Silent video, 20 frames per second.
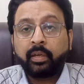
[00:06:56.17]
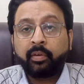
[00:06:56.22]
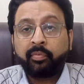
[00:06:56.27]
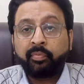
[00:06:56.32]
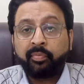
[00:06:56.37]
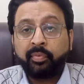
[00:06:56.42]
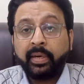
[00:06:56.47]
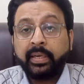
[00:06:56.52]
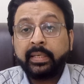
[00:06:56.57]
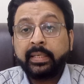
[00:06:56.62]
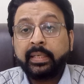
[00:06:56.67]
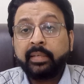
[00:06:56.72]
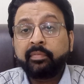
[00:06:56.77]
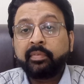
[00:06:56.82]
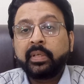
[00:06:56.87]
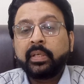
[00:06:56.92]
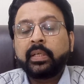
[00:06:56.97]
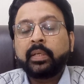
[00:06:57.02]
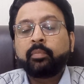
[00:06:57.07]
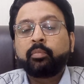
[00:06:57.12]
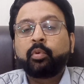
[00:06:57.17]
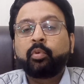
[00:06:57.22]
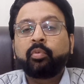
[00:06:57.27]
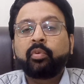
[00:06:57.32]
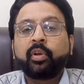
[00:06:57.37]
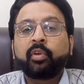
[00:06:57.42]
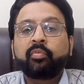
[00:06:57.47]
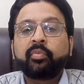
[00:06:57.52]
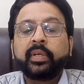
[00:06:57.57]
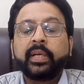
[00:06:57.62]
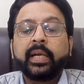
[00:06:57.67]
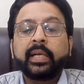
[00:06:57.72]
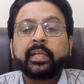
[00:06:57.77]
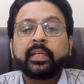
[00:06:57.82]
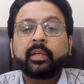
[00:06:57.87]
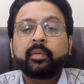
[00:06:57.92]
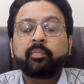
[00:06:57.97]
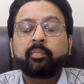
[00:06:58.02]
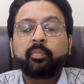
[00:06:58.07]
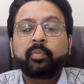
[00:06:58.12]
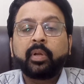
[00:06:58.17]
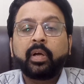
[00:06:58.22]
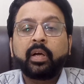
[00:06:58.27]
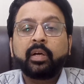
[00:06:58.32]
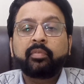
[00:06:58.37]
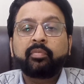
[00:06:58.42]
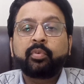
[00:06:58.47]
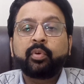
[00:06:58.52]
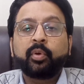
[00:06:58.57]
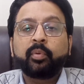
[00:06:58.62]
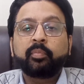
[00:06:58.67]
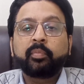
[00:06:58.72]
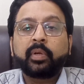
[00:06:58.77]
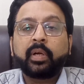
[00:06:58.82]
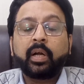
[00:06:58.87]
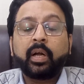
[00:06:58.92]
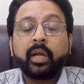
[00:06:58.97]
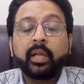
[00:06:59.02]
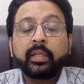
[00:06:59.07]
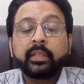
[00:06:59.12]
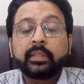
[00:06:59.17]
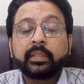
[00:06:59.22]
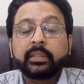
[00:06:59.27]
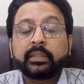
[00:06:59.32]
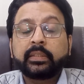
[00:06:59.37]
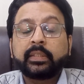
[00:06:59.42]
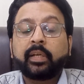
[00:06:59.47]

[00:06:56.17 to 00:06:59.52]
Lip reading: effective in removal of dental plaque from all the